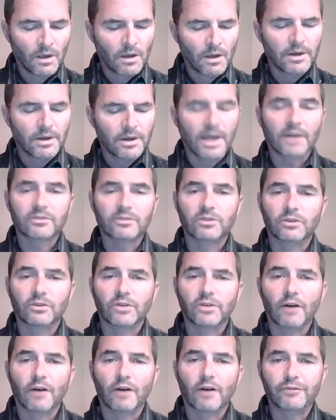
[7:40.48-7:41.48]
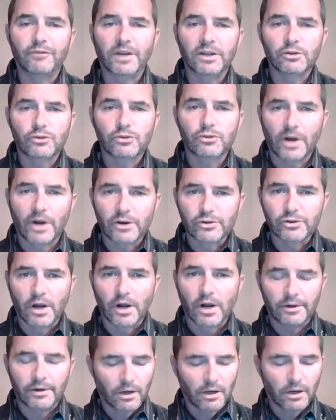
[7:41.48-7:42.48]
Next is Fenn Treasure
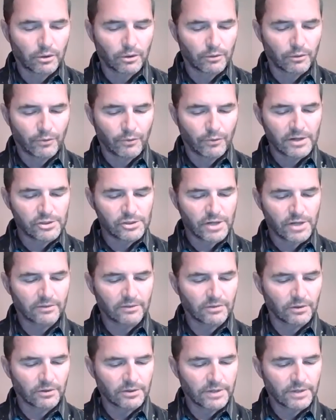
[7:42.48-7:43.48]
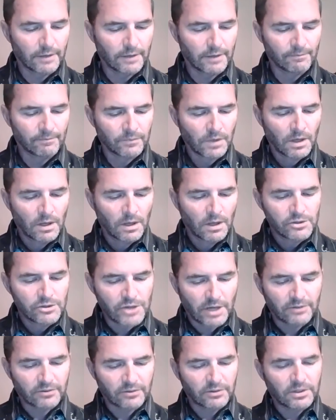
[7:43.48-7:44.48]
Hunter, our good friend Jason Dent.
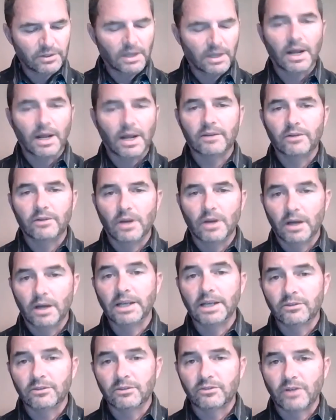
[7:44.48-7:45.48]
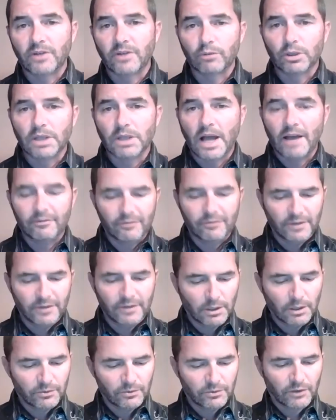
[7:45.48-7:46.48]
Jason Dent had, again, several live
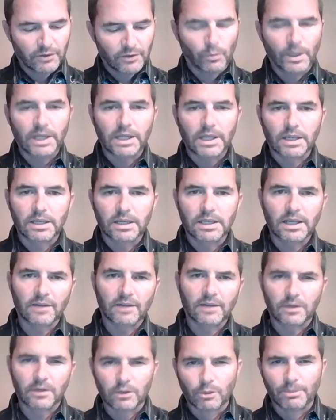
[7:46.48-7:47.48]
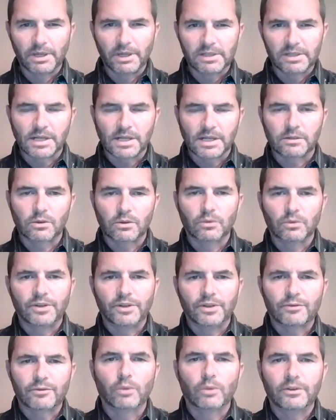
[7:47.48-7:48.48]
videos this week, and he had a little bit of technical
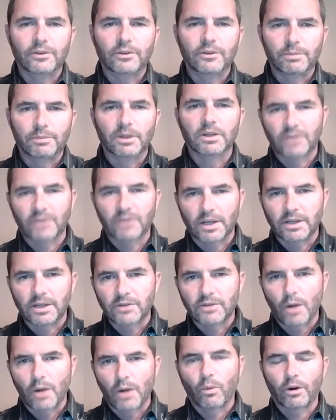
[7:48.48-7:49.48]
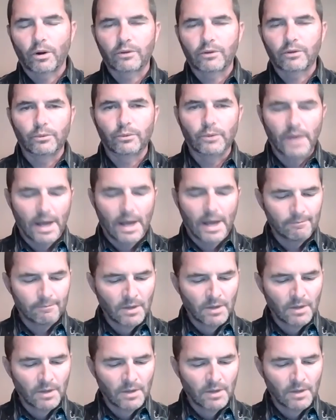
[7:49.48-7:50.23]
difficulties, but it looks like he's kind of worked through that.